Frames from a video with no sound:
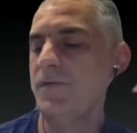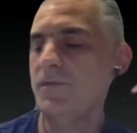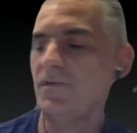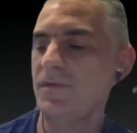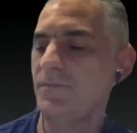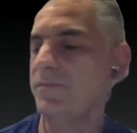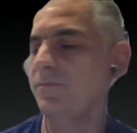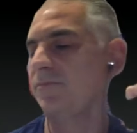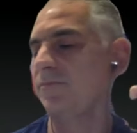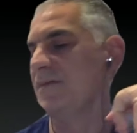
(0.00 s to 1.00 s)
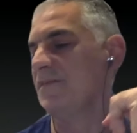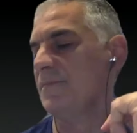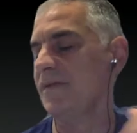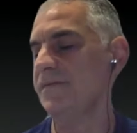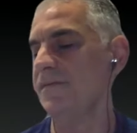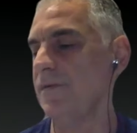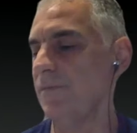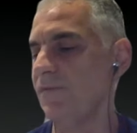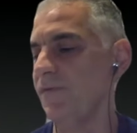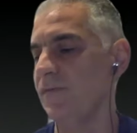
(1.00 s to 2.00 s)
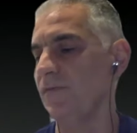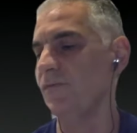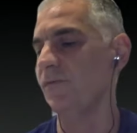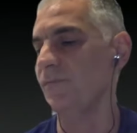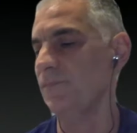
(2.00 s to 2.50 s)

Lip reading: there was a big space there between the two.